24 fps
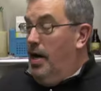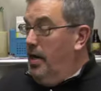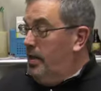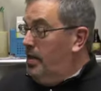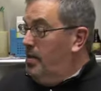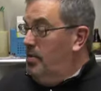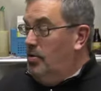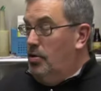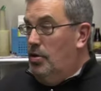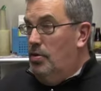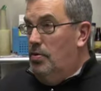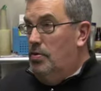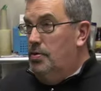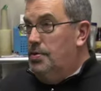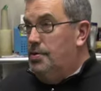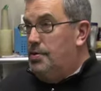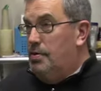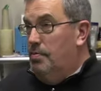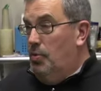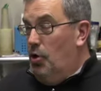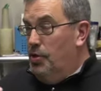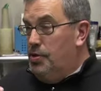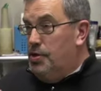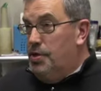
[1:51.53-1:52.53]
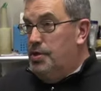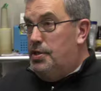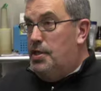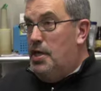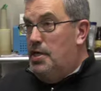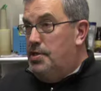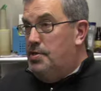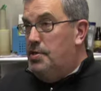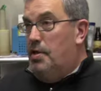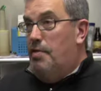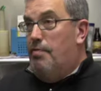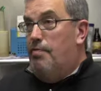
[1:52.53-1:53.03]
I can use the most
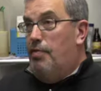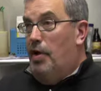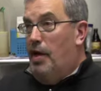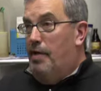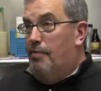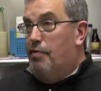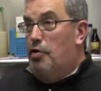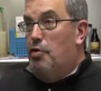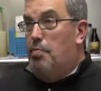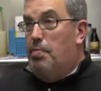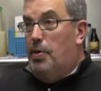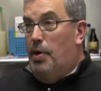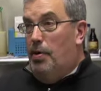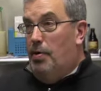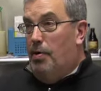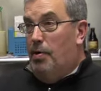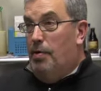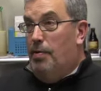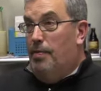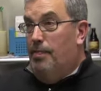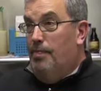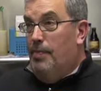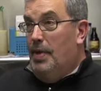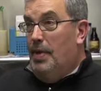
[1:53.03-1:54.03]
intensely flavored beer.